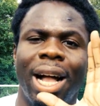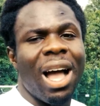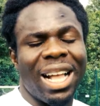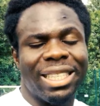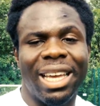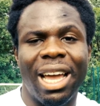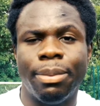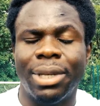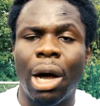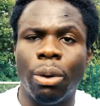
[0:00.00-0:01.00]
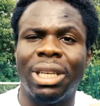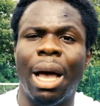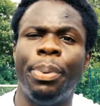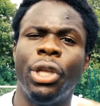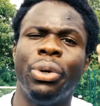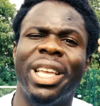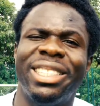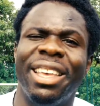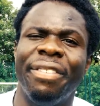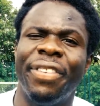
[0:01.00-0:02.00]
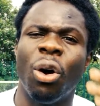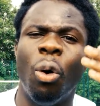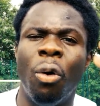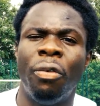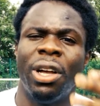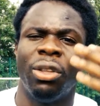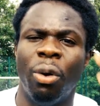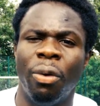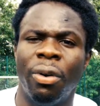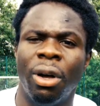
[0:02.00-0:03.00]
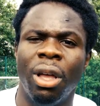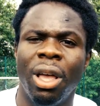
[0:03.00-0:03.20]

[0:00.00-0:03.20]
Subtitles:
At times I was happy doing the same thing over and over,